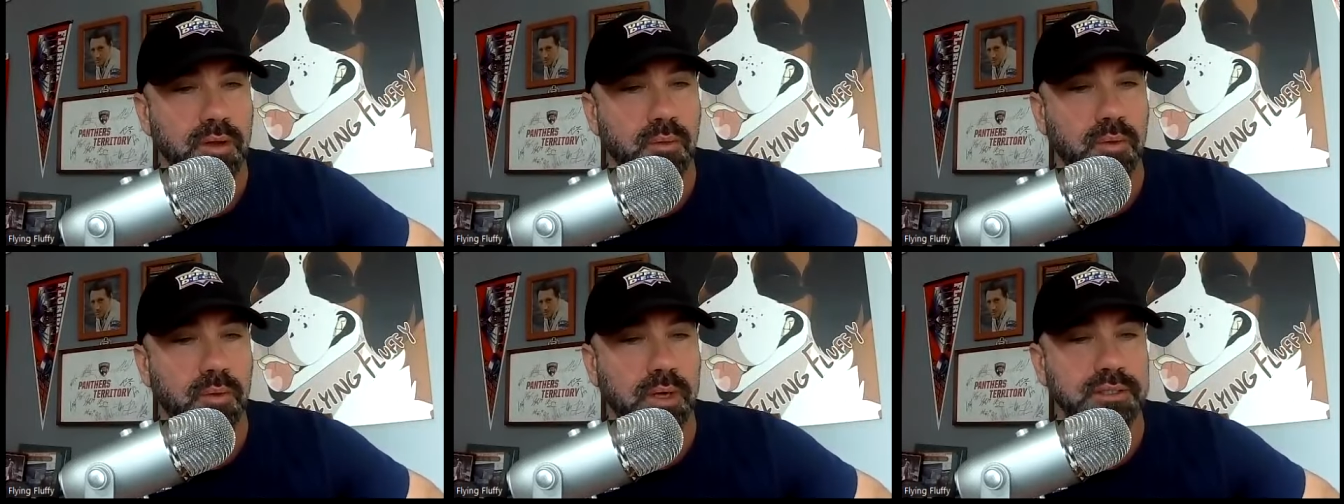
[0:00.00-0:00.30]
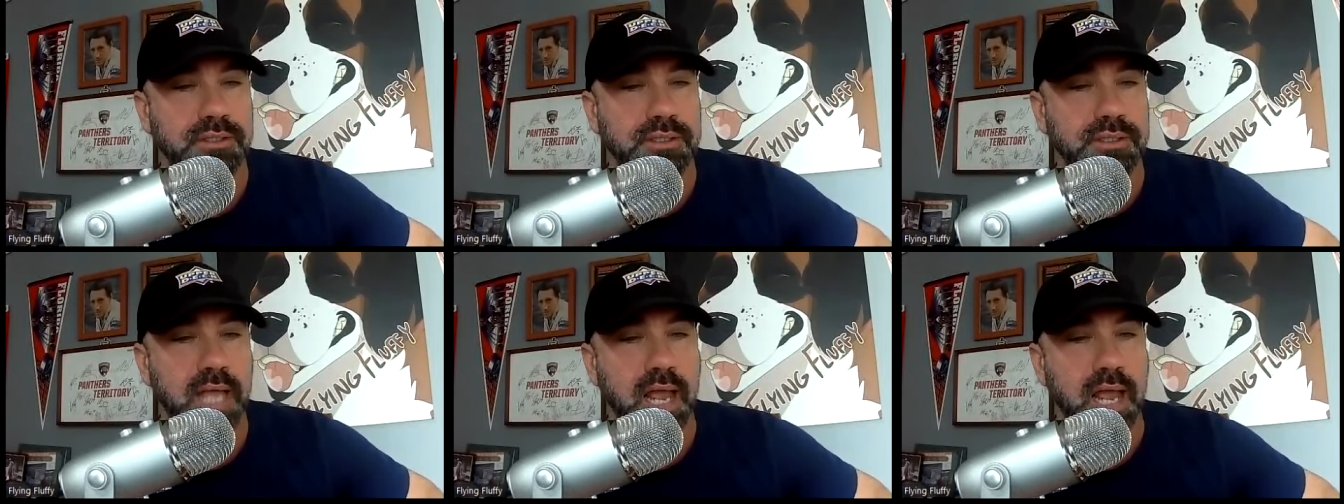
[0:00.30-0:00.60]

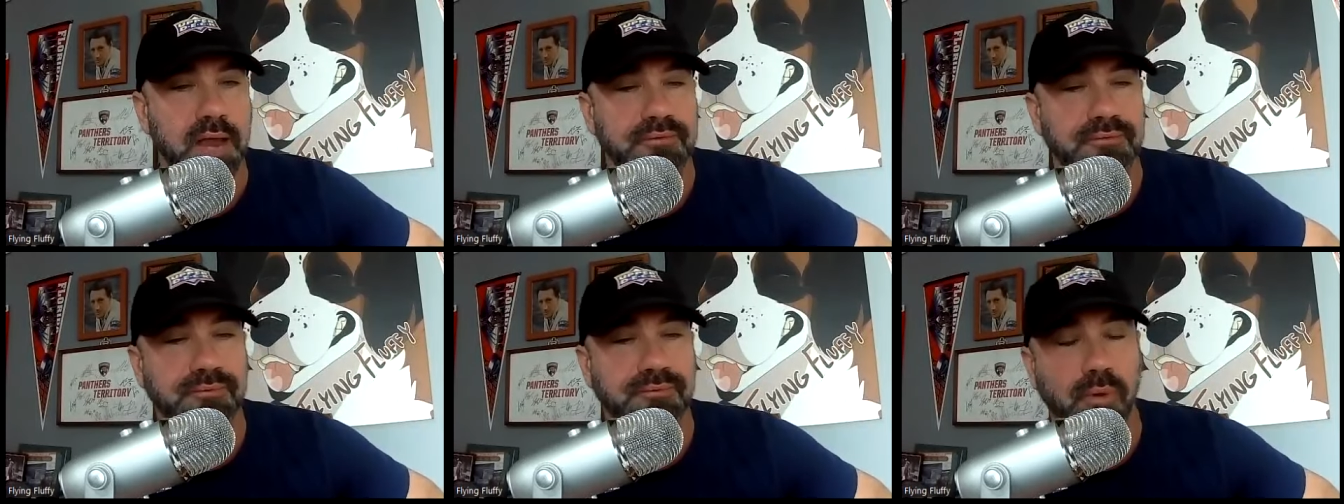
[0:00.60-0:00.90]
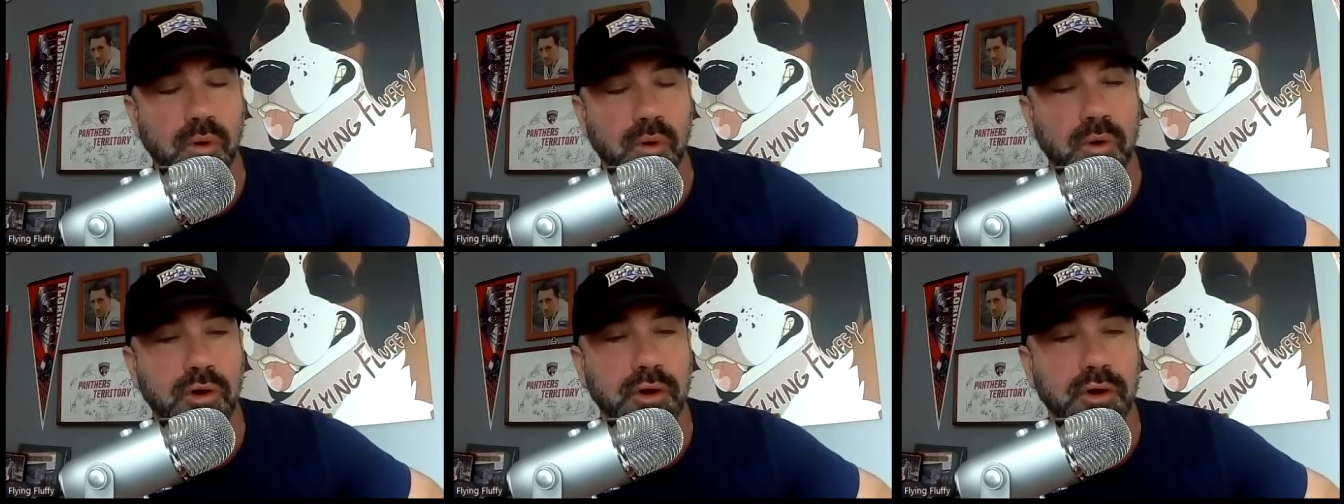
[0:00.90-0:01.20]
4
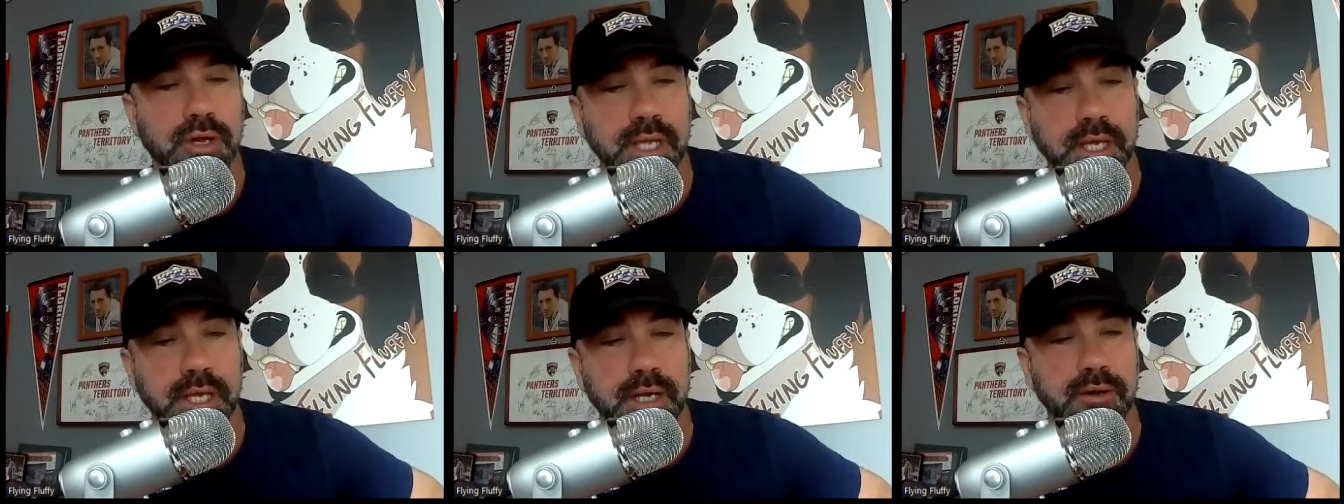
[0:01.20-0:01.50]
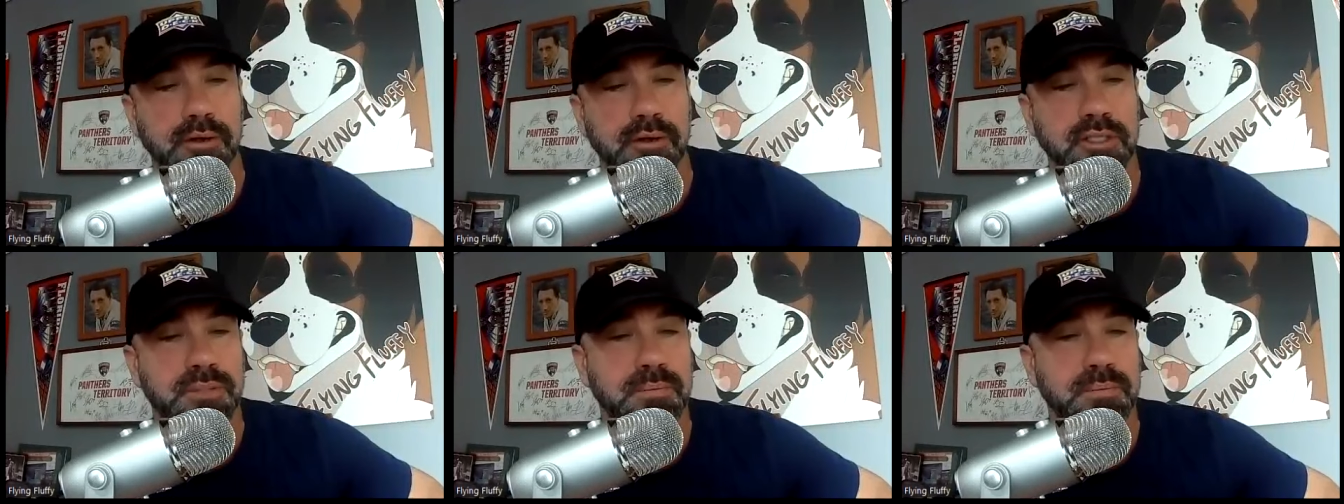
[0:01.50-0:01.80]

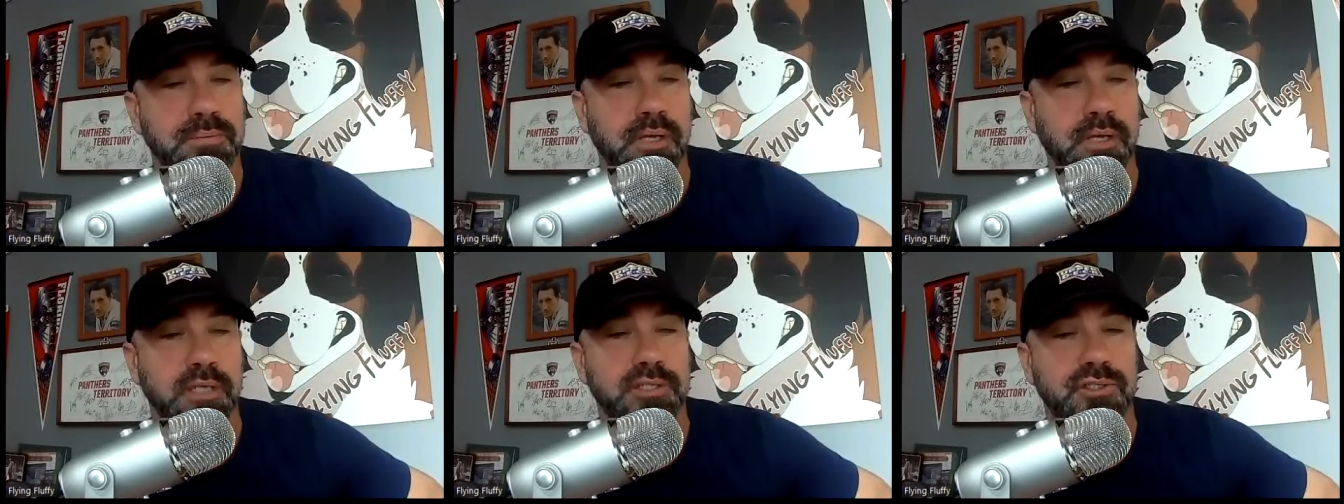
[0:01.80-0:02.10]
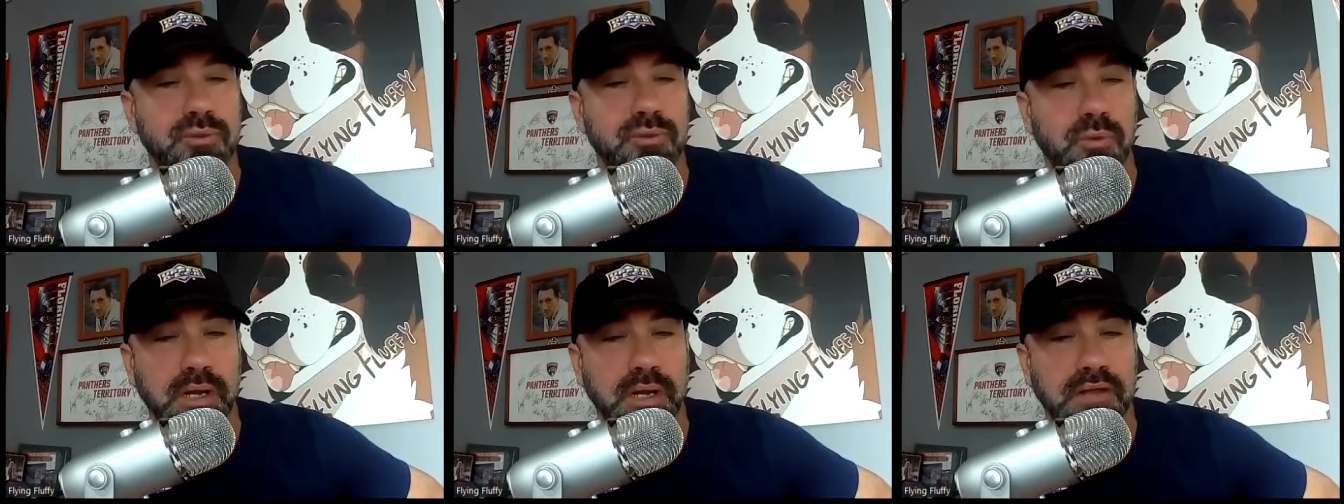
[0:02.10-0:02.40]
years
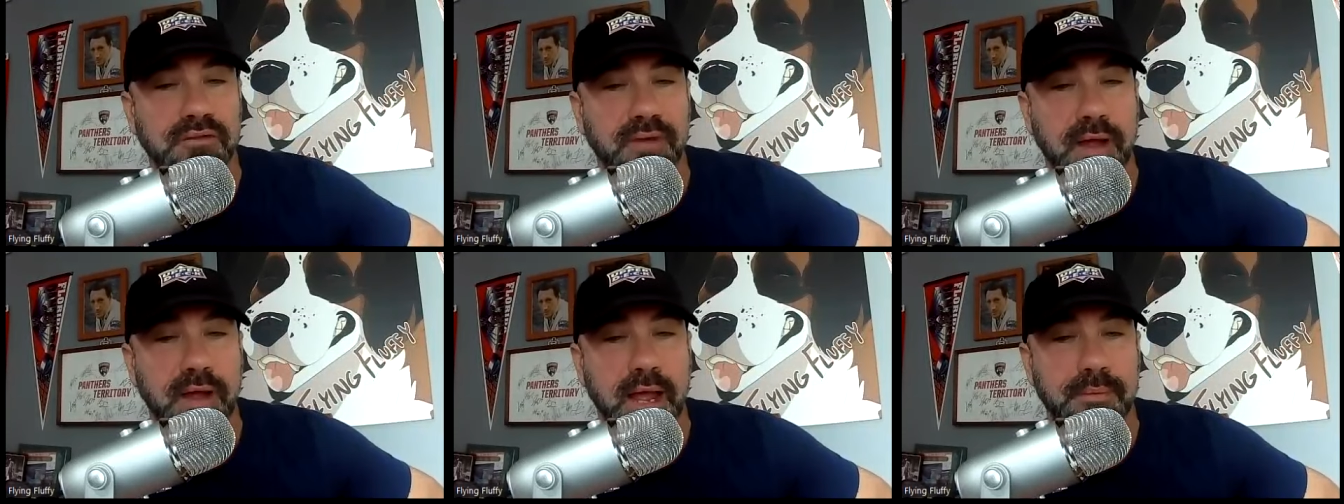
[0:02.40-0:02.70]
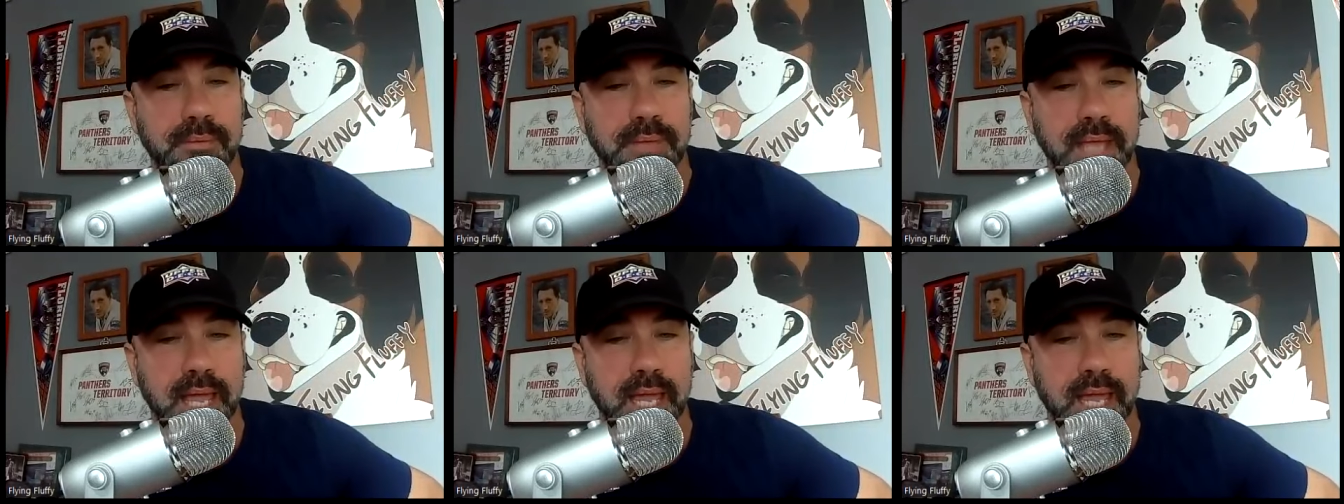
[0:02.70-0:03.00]
plus
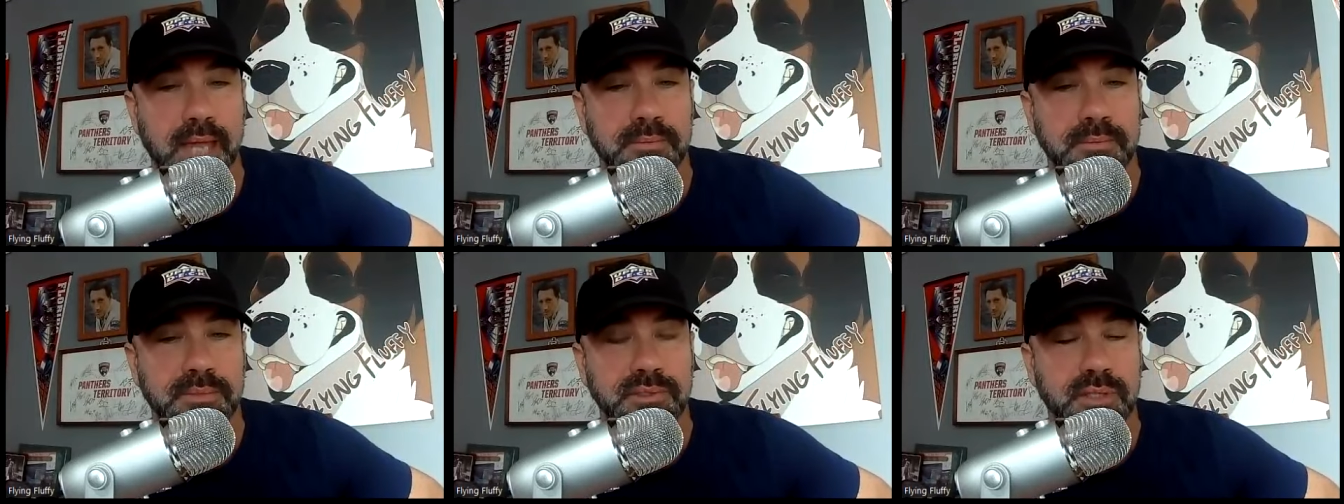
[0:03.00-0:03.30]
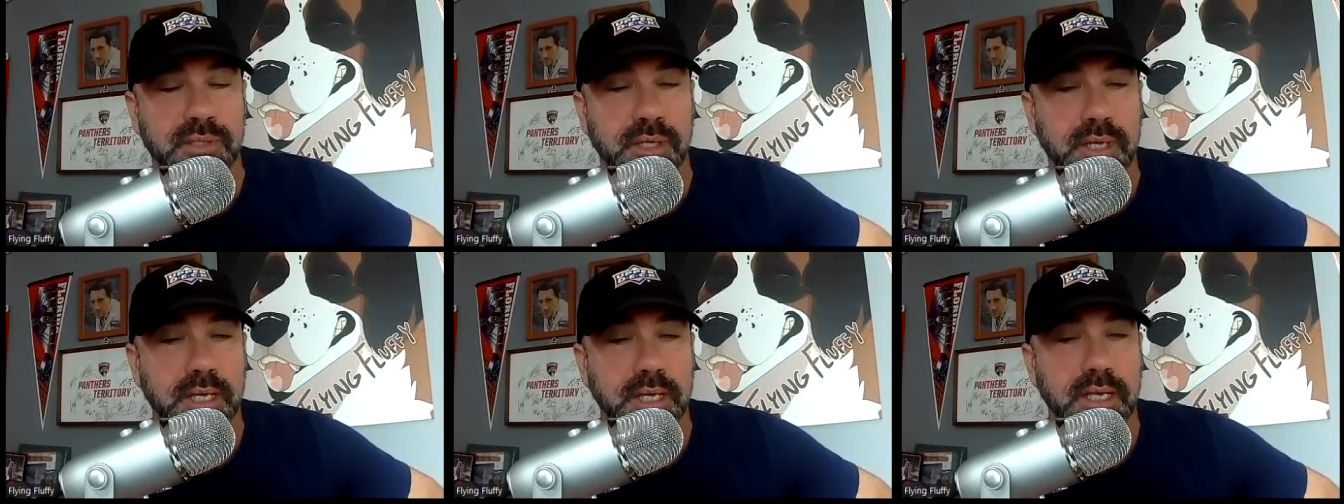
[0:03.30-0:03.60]
25 games,